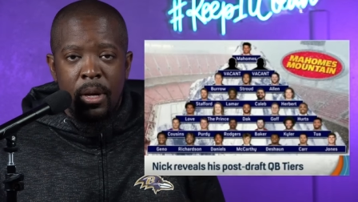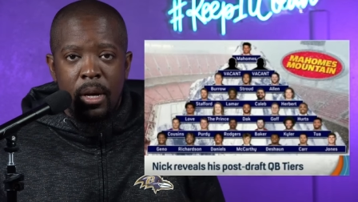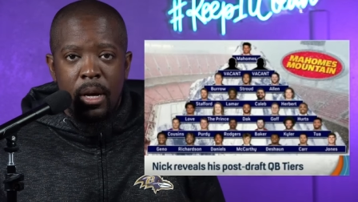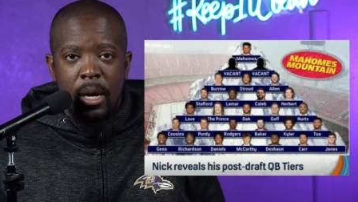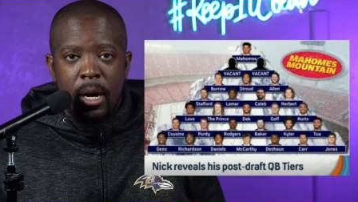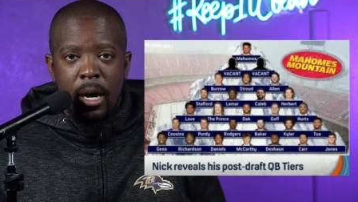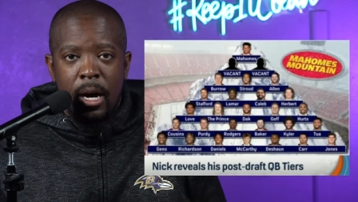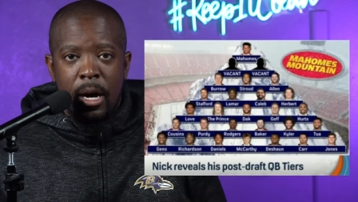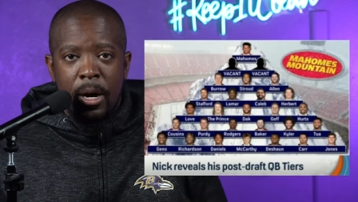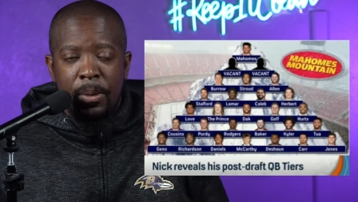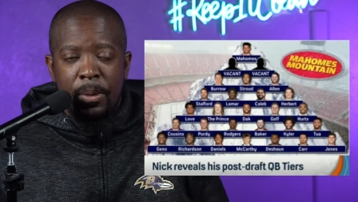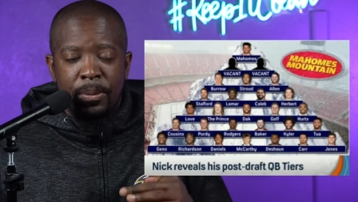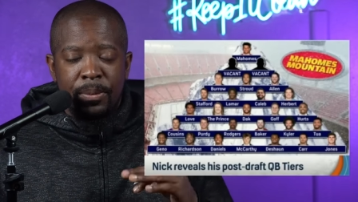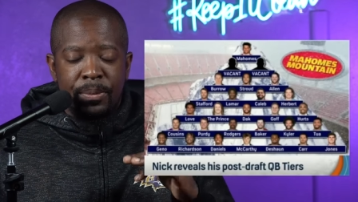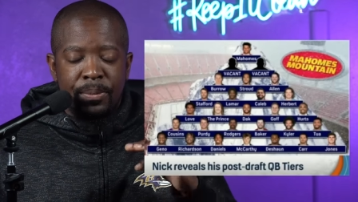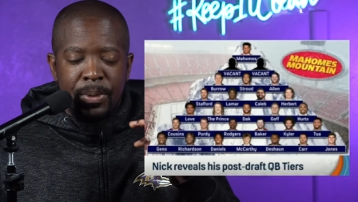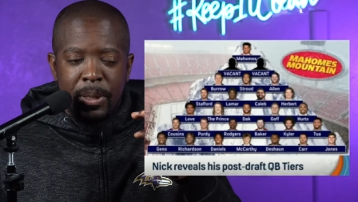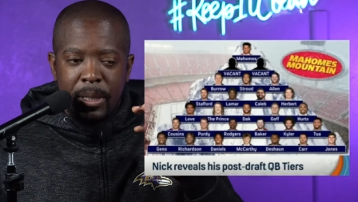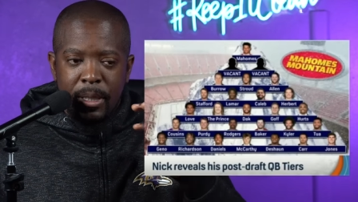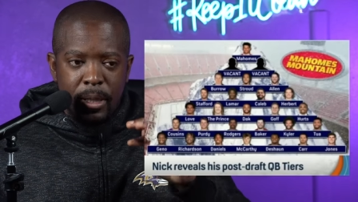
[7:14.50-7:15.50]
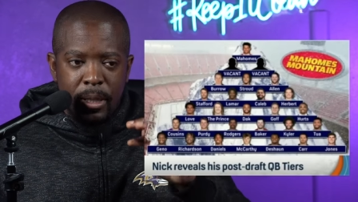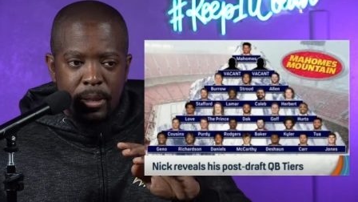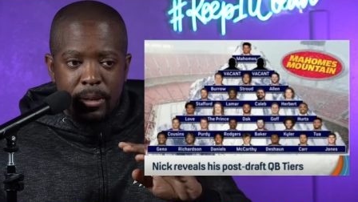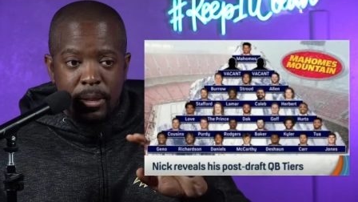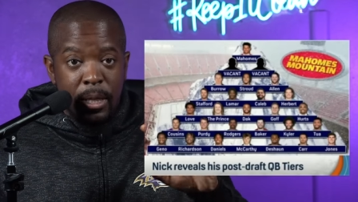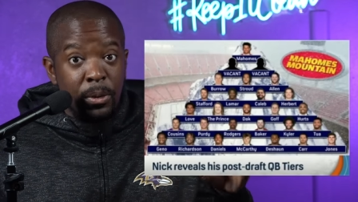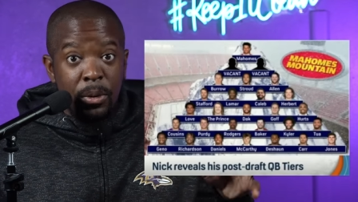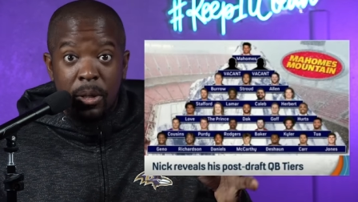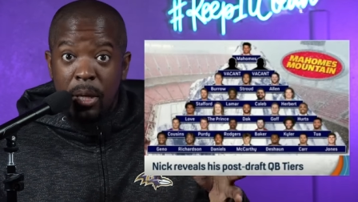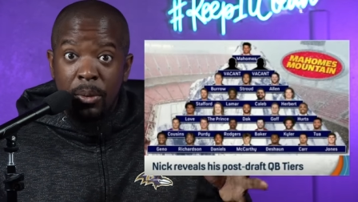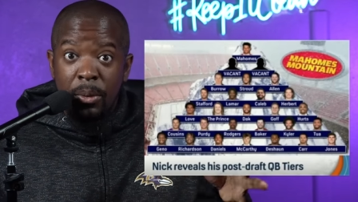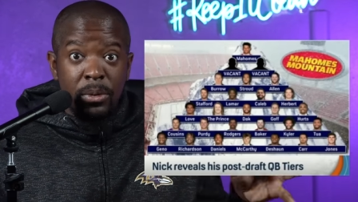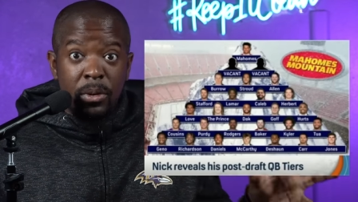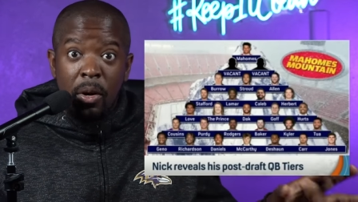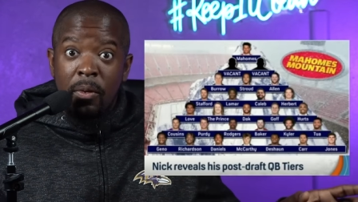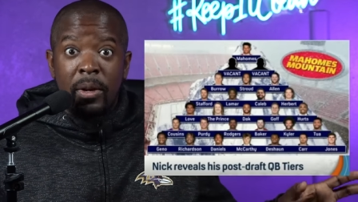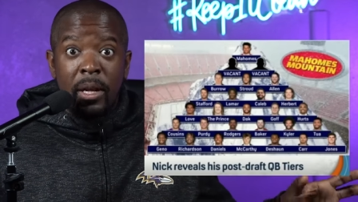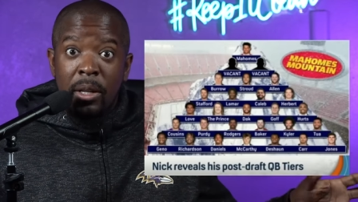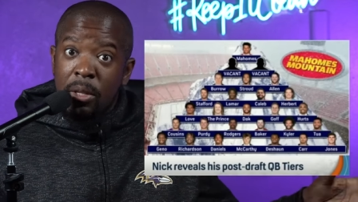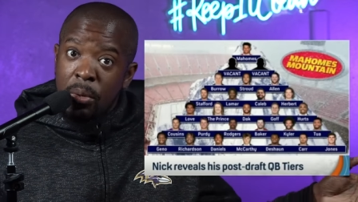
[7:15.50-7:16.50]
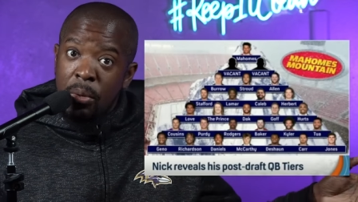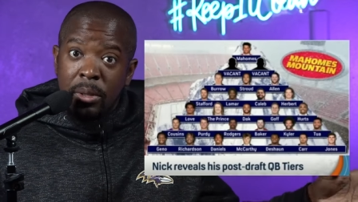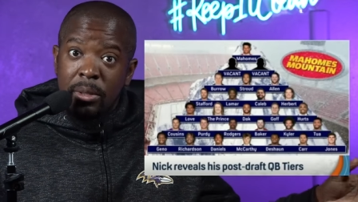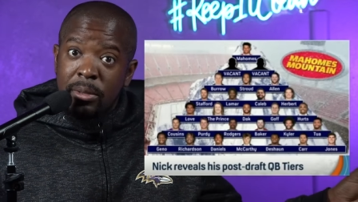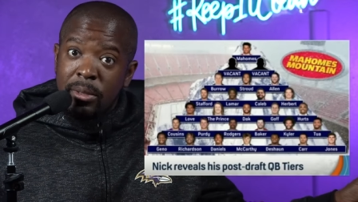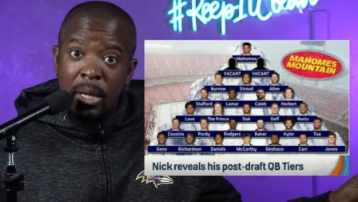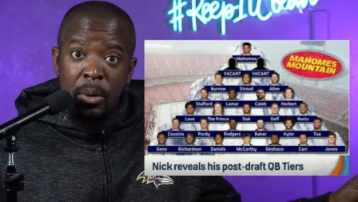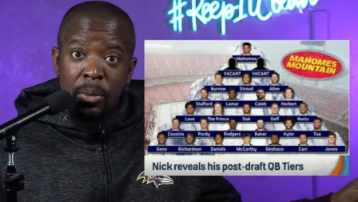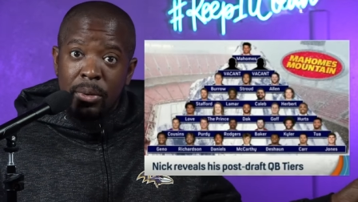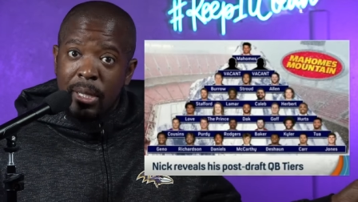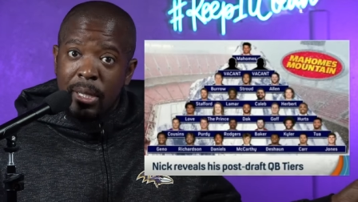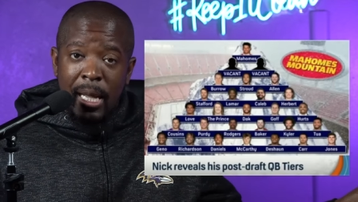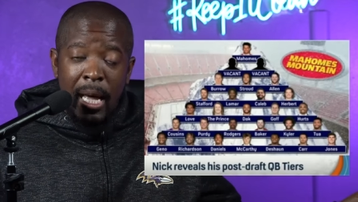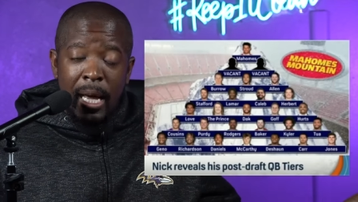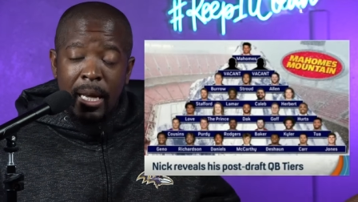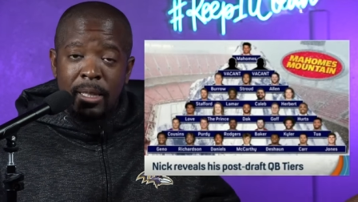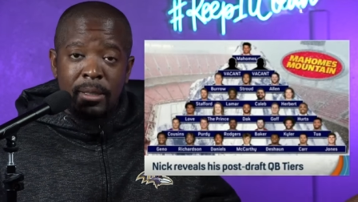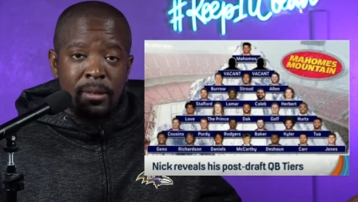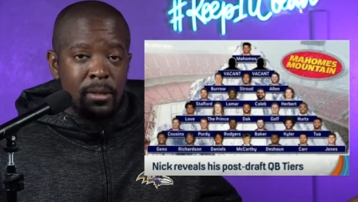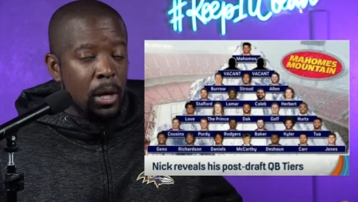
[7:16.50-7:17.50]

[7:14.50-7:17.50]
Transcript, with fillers: Um, because he he was over there doing his thing with the Lions.